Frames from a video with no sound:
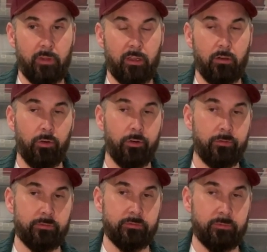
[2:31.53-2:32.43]
or
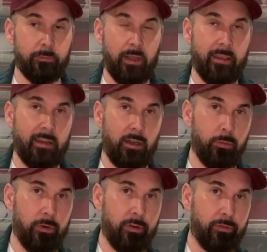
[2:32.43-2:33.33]
Bike Air
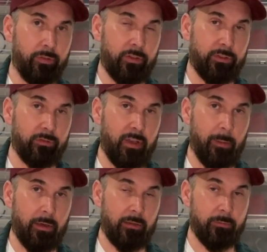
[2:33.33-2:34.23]
were the friends and
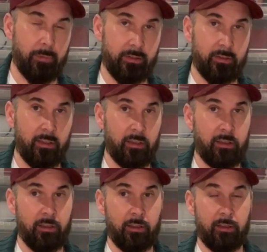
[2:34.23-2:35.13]
family, but
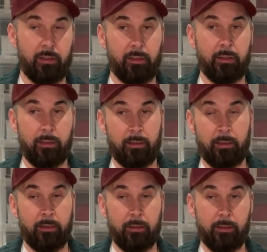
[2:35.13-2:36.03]

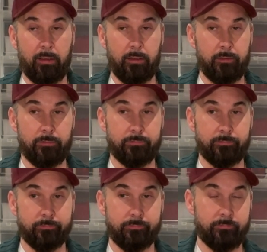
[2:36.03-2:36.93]
the
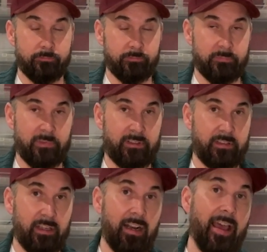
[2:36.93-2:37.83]

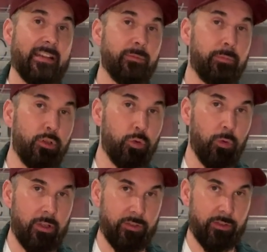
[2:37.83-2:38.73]
light blue
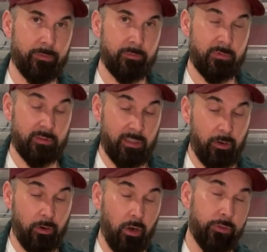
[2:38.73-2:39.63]
ones. They
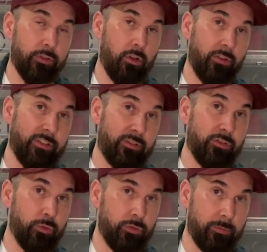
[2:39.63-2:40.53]
are also called
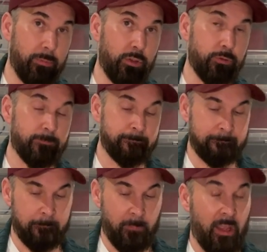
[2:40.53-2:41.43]
Diffused Blue.
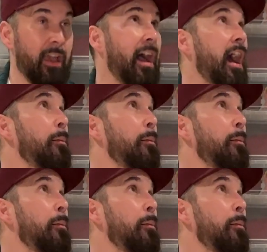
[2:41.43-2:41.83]
I'm